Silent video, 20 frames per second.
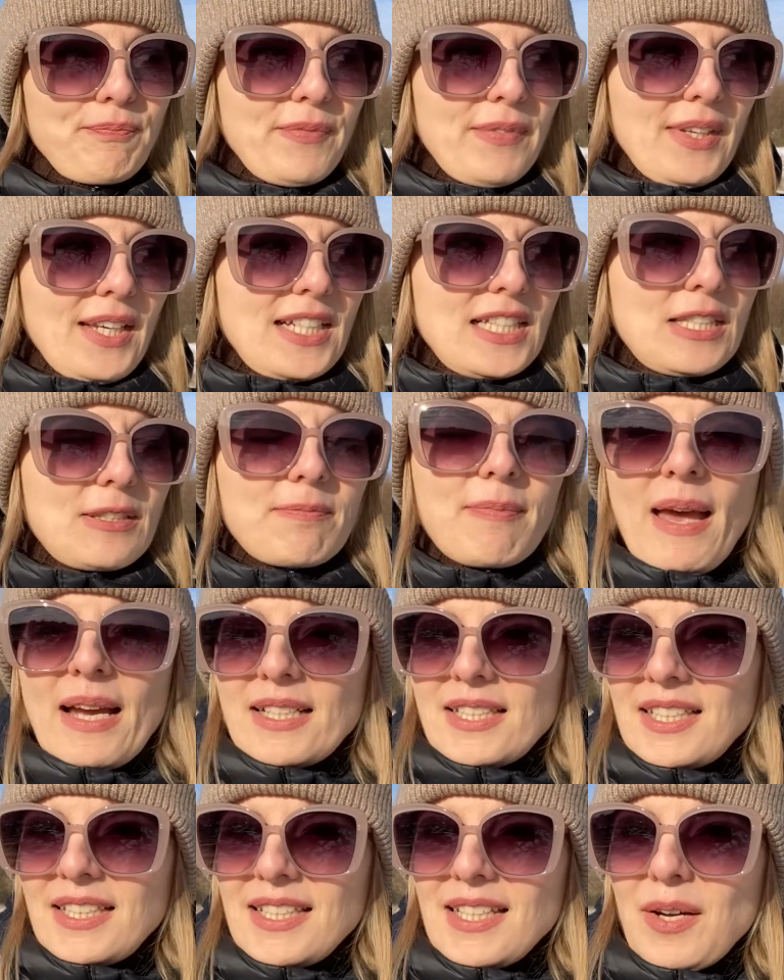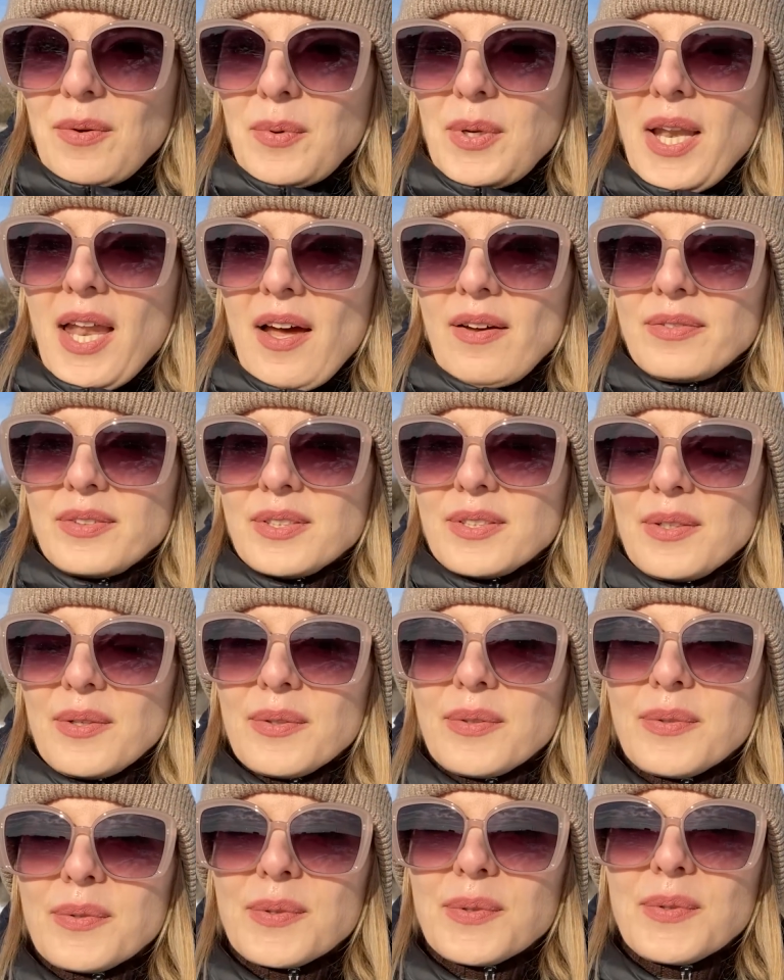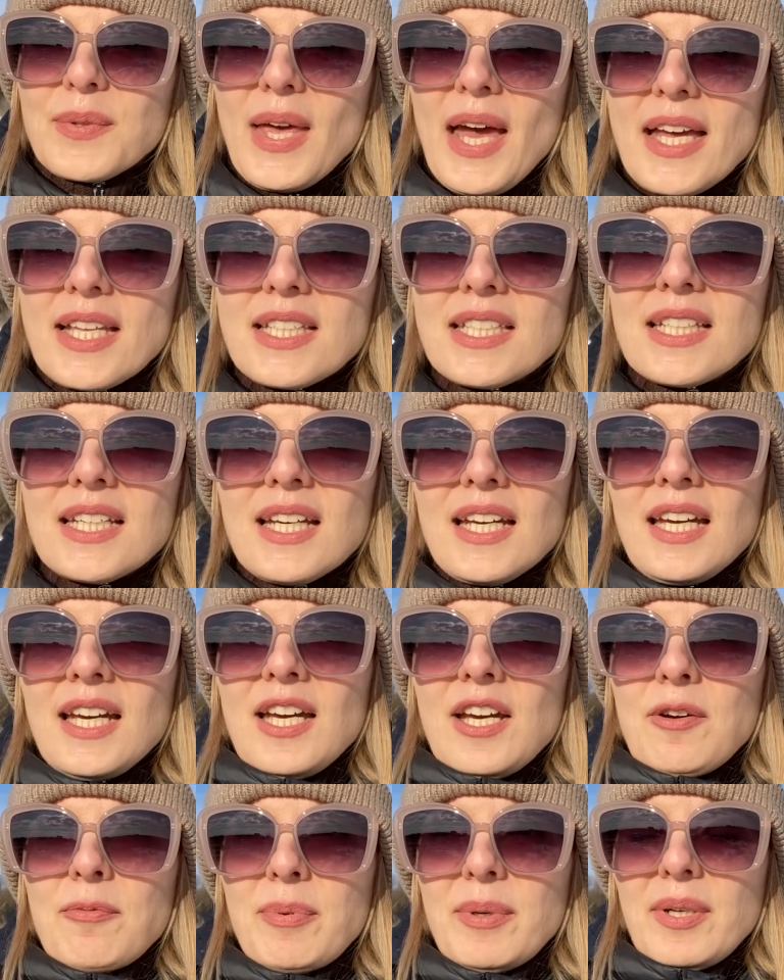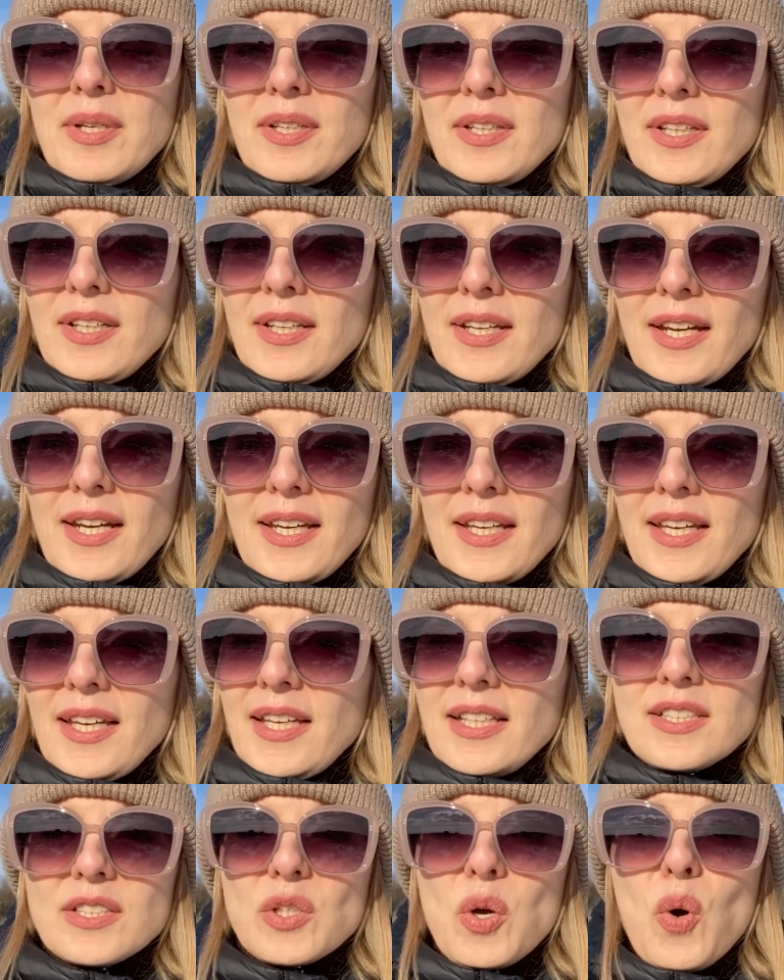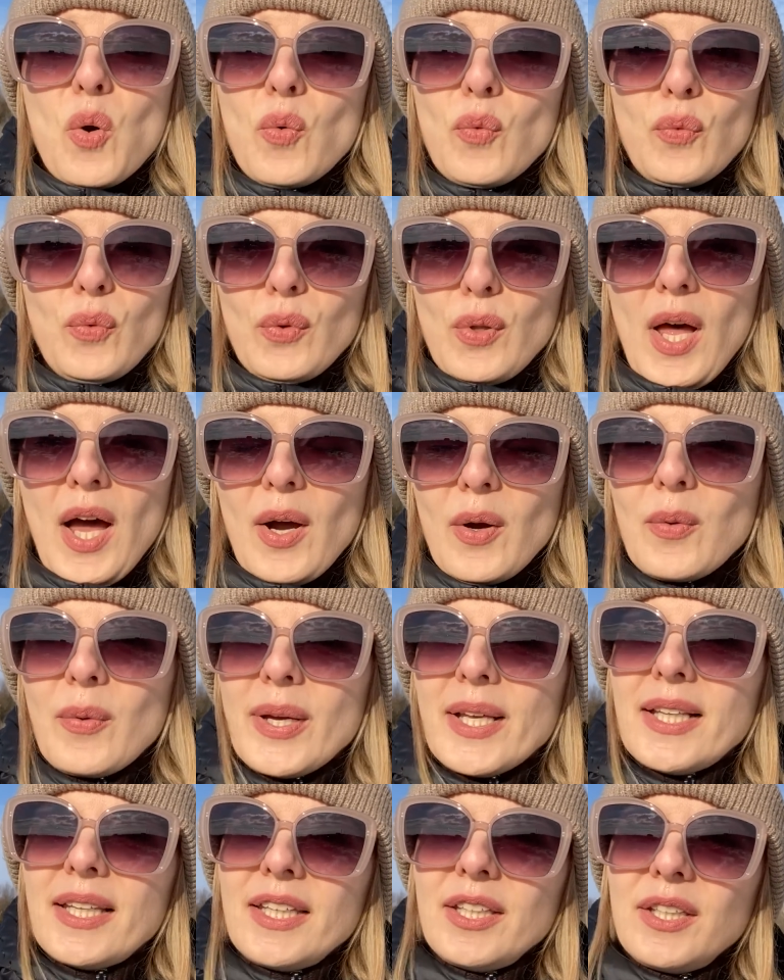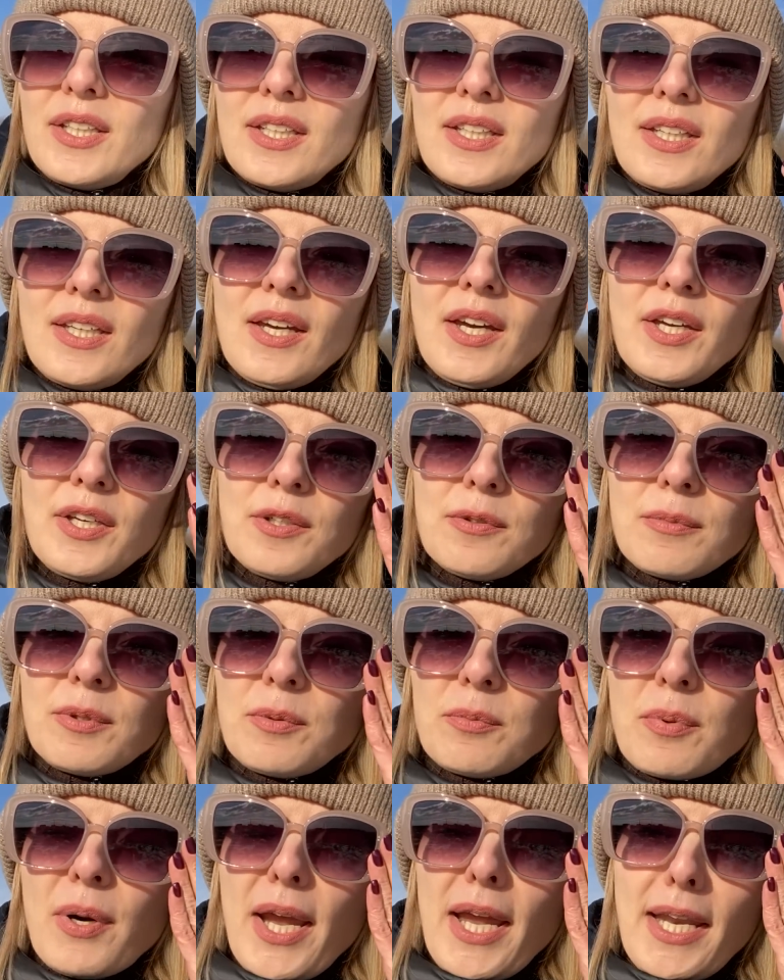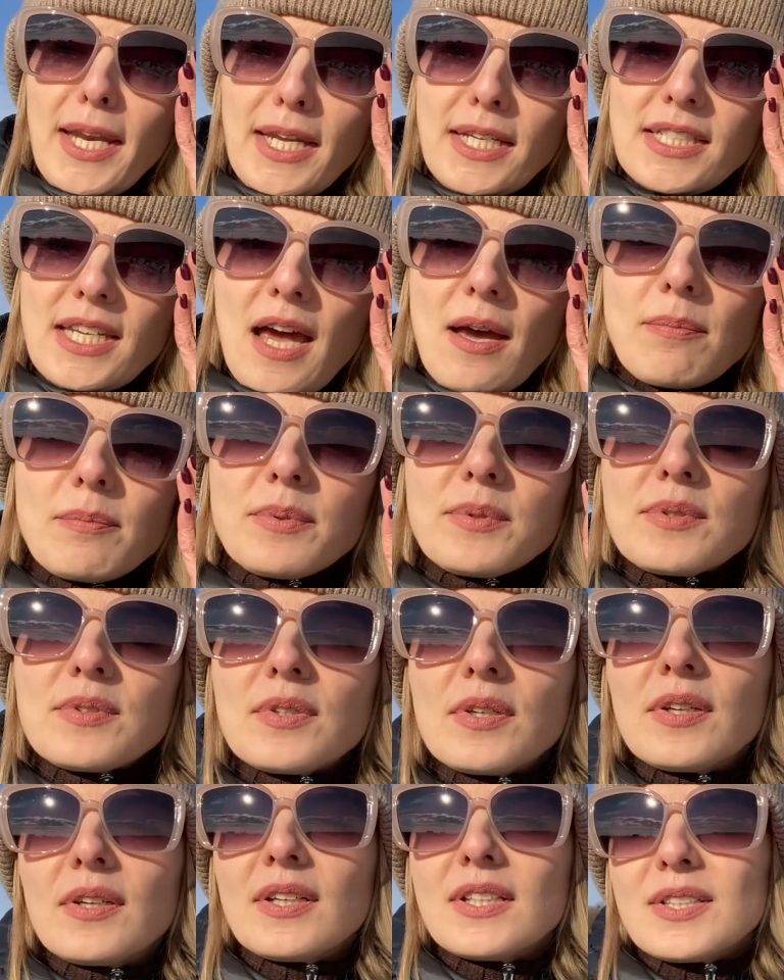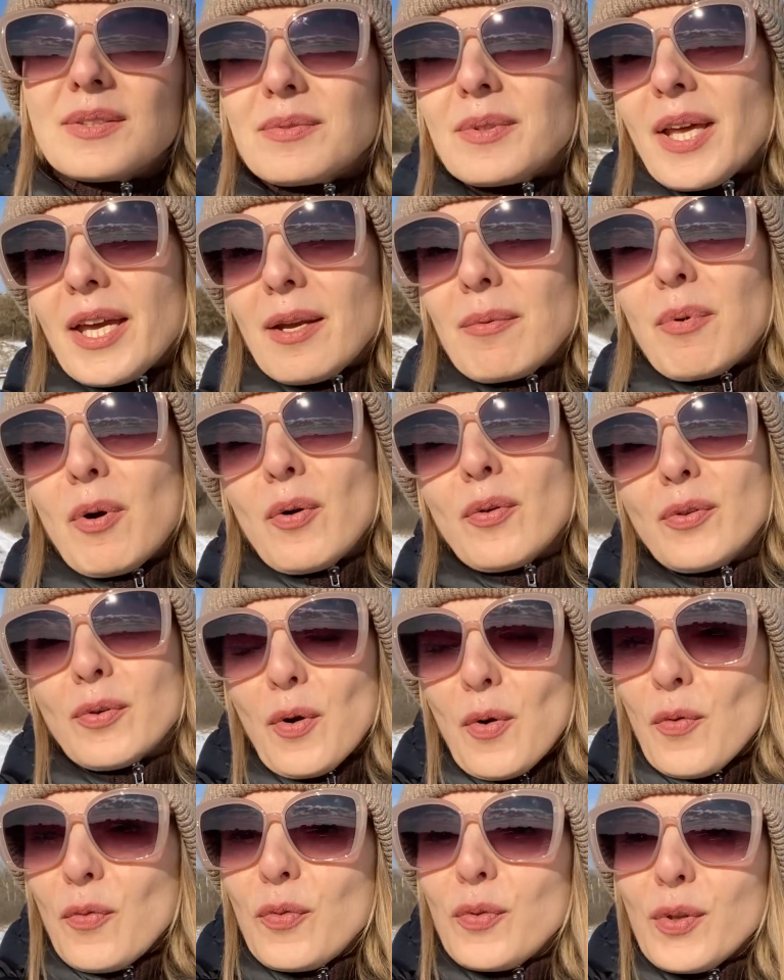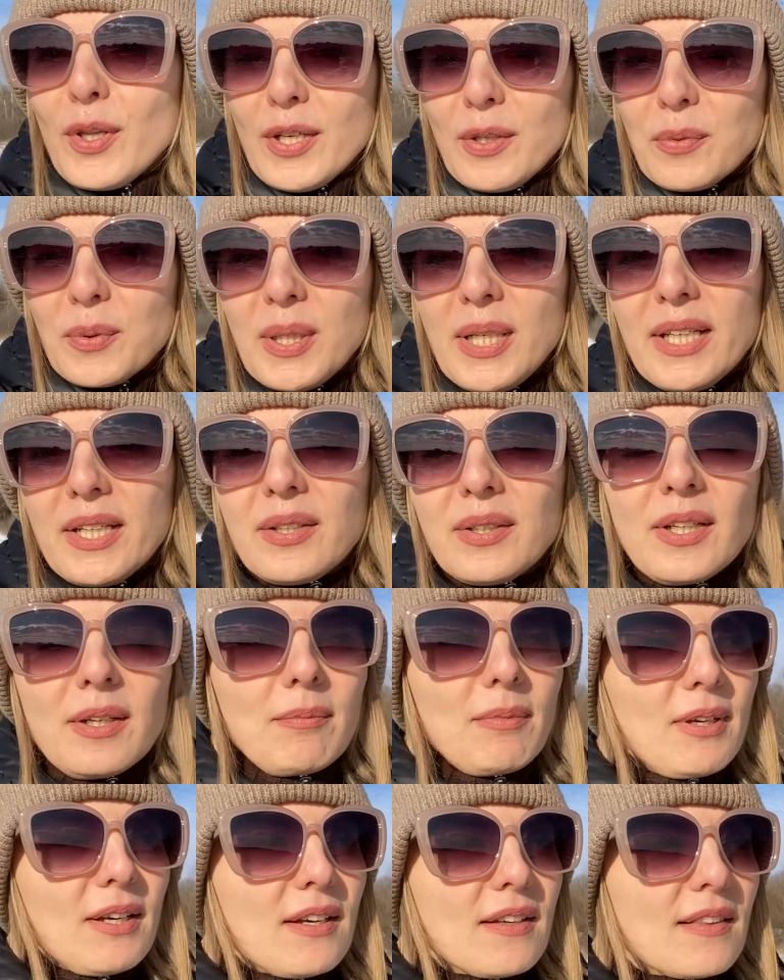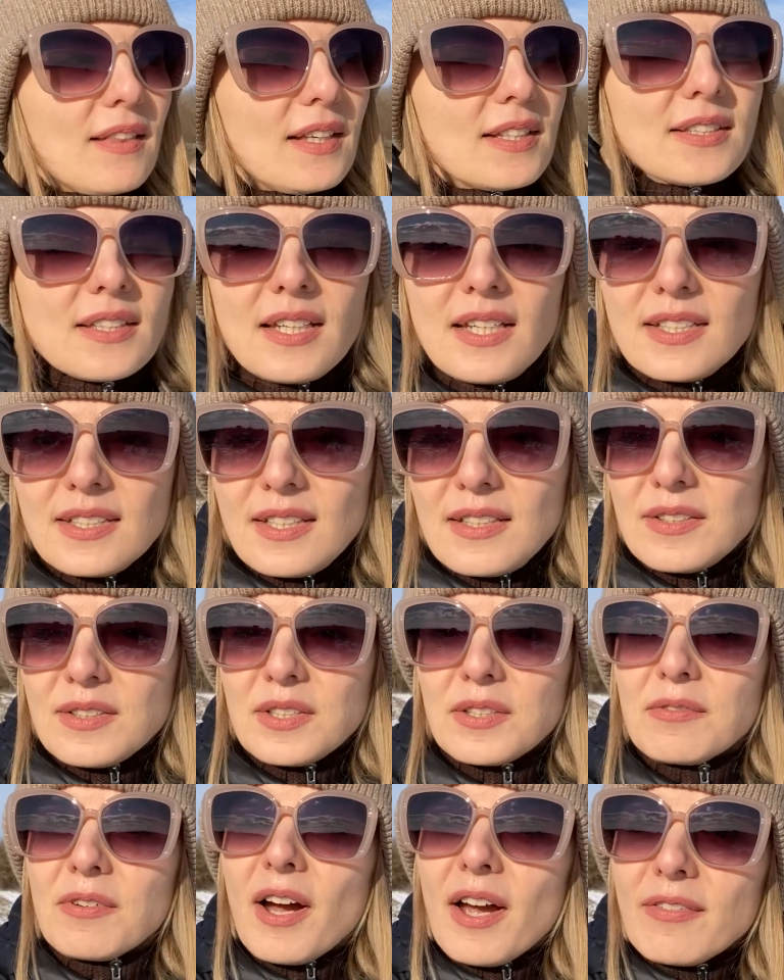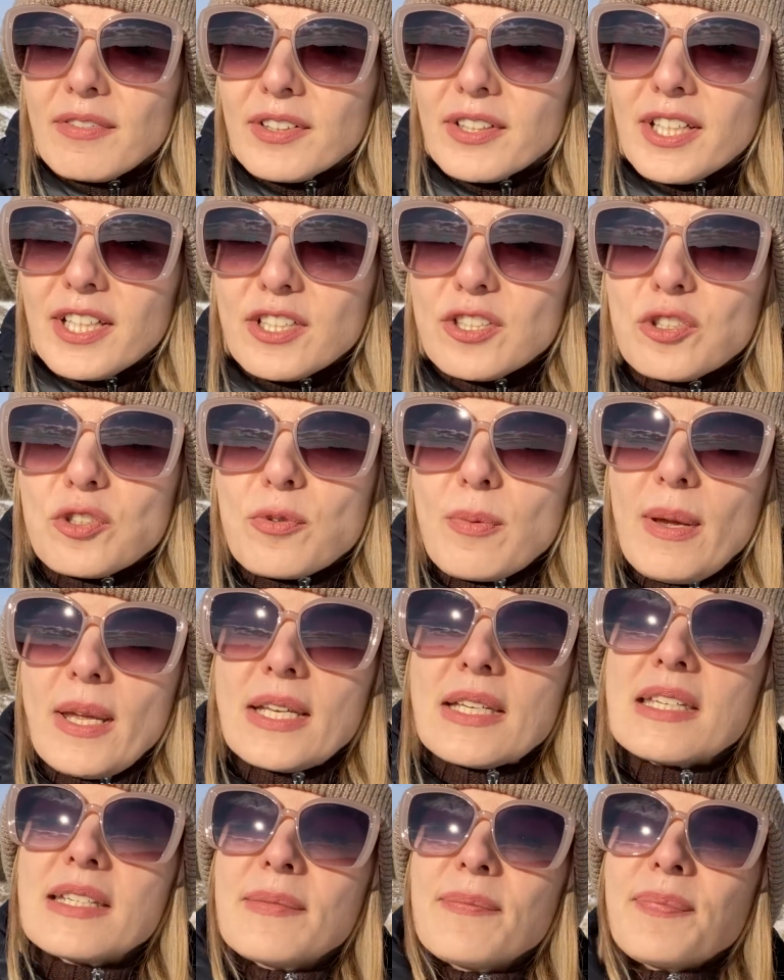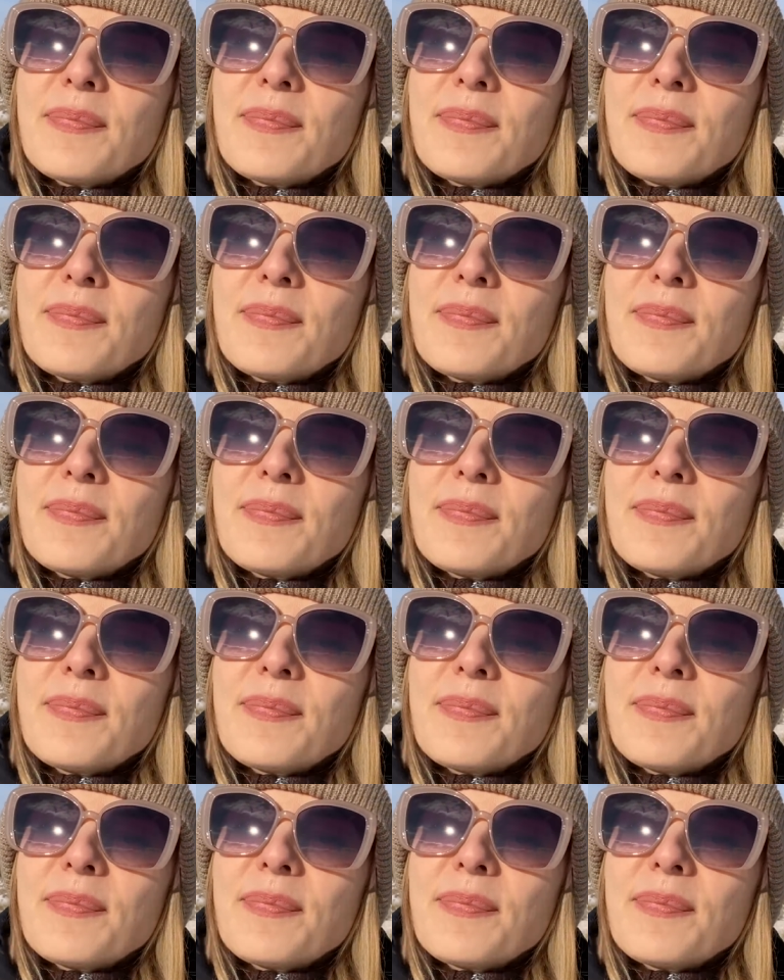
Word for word: expected I will have to go through that. But like it's awful how quickly human brain adapts. It's like both awful and really good because this is a survival instrument.